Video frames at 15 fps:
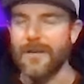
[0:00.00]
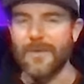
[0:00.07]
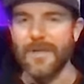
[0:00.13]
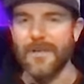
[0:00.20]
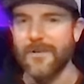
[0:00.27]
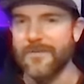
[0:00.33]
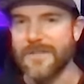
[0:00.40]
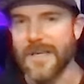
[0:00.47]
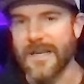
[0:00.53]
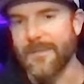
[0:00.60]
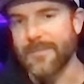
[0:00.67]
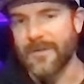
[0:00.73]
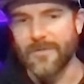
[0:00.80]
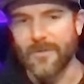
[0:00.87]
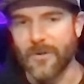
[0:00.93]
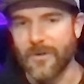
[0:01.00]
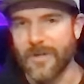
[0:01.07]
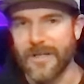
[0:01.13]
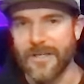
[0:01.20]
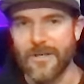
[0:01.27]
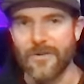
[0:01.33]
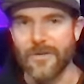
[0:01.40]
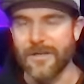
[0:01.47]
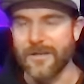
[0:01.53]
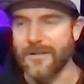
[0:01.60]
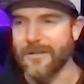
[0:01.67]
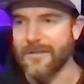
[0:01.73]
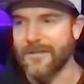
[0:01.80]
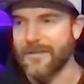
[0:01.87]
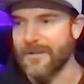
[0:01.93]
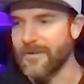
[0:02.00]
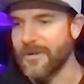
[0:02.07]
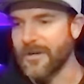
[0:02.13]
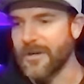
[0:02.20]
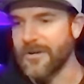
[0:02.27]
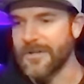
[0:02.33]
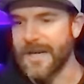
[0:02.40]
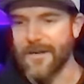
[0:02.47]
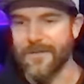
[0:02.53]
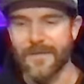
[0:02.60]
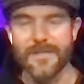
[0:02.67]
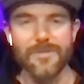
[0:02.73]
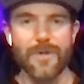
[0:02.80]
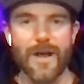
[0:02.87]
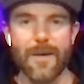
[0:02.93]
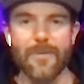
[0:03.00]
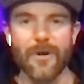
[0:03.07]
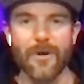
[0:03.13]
I mean, you've said it before. Like you can you can go down this rabbit